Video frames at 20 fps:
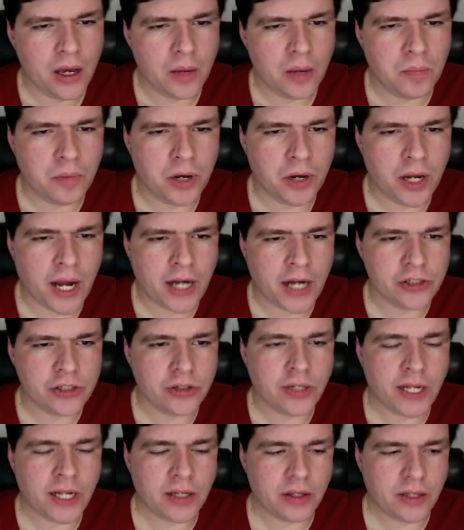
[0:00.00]
but I just
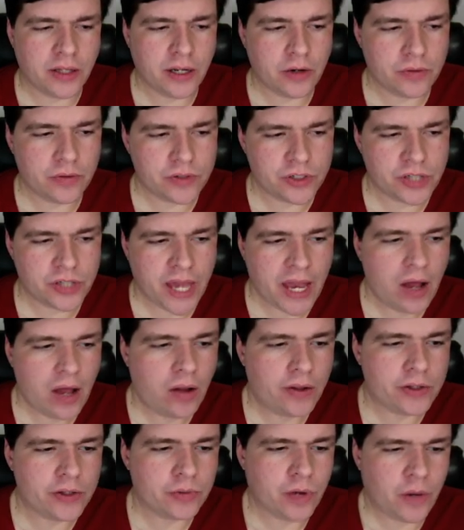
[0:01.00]
don't like that they don't
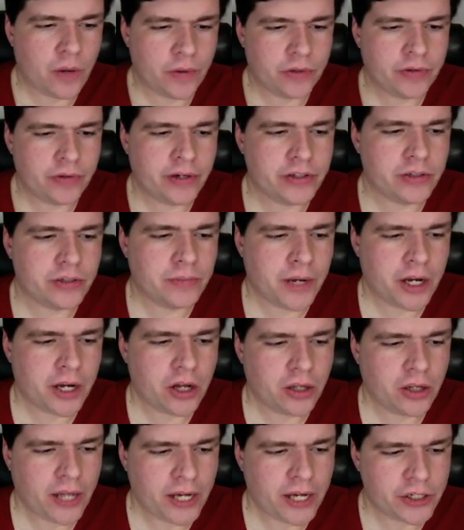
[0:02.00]
scale as well with the rest of my
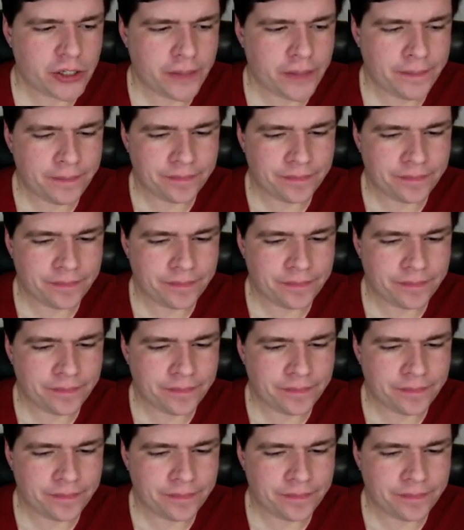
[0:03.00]
collection.